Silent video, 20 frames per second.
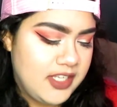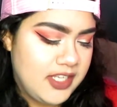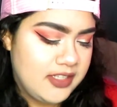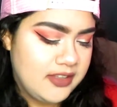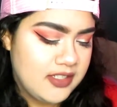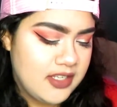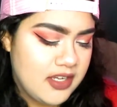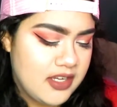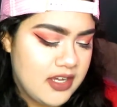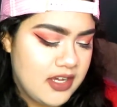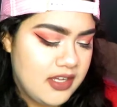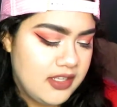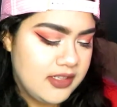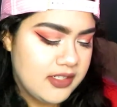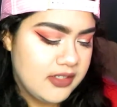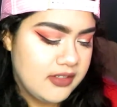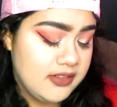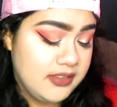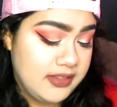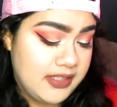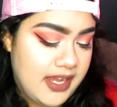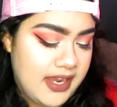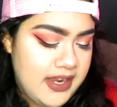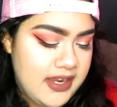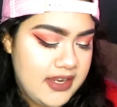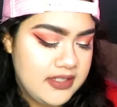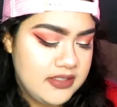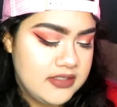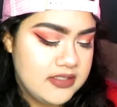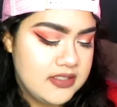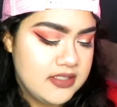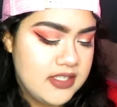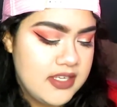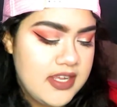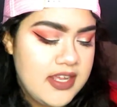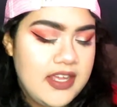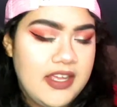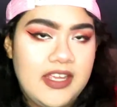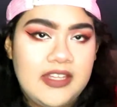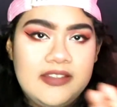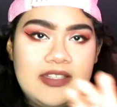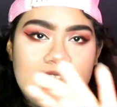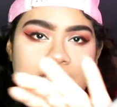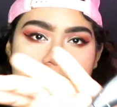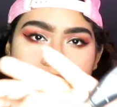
in the color Light. It's a